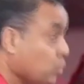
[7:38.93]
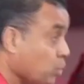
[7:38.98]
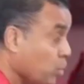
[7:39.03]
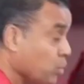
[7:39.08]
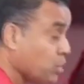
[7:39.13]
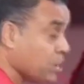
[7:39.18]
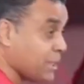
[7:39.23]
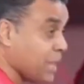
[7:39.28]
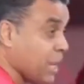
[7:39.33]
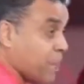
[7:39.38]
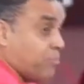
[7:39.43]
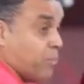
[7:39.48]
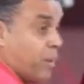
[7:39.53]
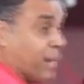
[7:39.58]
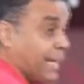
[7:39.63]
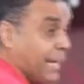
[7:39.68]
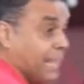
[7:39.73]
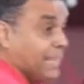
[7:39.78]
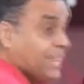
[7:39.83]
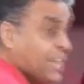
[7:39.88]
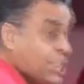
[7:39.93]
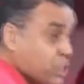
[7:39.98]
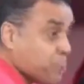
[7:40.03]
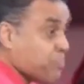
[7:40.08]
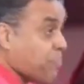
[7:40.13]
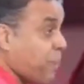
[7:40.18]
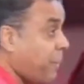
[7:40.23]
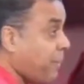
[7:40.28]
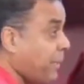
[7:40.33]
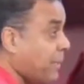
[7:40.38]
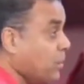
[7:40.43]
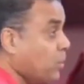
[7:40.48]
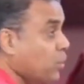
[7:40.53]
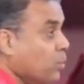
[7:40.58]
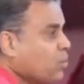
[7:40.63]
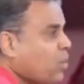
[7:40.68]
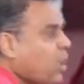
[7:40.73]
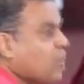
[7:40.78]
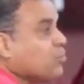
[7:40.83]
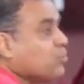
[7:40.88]
to someone in the spirit,
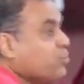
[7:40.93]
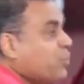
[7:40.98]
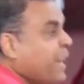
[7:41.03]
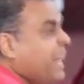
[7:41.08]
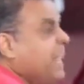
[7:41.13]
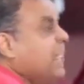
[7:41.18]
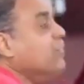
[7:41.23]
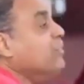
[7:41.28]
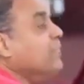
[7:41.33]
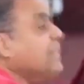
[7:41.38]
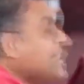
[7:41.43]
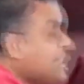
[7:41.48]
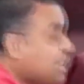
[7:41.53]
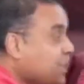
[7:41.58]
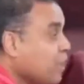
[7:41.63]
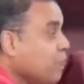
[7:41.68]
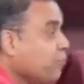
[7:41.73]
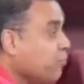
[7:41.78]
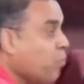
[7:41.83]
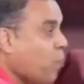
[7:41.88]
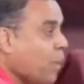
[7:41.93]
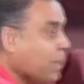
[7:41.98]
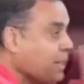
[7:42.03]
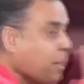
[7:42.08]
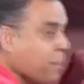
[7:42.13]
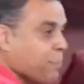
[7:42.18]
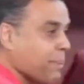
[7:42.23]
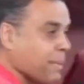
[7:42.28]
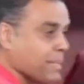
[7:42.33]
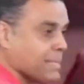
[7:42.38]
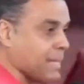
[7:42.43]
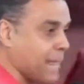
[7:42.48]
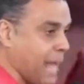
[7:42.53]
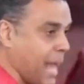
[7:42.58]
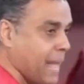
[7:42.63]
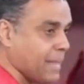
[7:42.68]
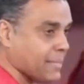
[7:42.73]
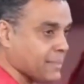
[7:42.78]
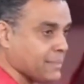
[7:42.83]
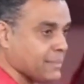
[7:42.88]
you will not really receive what the person
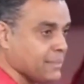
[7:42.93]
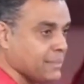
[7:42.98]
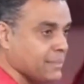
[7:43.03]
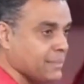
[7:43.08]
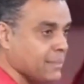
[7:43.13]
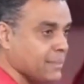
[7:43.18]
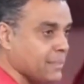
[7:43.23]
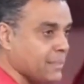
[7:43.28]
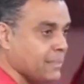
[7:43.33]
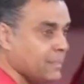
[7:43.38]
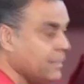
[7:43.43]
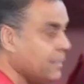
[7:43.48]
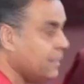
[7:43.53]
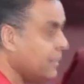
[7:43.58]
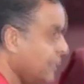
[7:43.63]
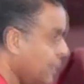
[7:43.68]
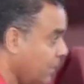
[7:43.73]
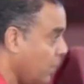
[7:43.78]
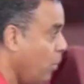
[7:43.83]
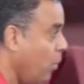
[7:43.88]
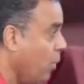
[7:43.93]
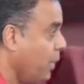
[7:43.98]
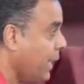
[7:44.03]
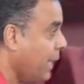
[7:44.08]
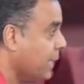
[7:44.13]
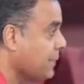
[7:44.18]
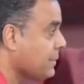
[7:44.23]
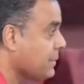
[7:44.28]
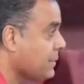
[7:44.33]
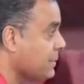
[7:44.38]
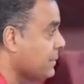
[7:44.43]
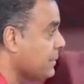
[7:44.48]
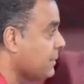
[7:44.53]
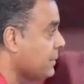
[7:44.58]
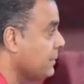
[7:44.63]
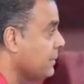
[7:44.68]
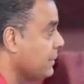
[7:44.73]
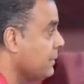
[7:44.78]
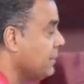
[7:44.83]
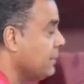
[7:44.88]
has. Oh, yes.
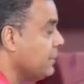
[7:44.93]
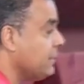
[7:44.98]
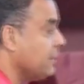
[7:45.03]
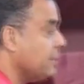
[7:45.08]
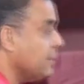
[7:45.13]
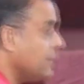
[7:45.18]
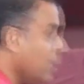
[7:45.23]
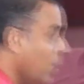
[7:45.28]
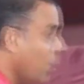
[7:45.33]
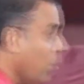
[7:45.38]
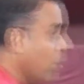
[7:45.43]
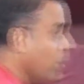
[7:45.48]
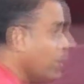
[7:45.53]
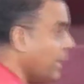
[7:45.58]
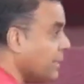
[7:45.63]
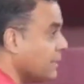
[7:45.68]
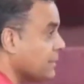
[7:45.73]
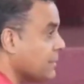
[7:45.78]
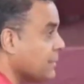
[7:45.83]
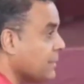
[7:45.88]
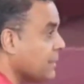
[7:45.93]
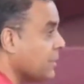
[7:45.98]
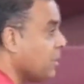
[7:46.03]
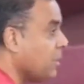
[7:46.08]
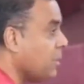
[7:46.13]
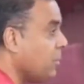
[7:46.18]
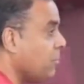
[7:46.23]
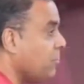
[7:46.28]
Oh, yes.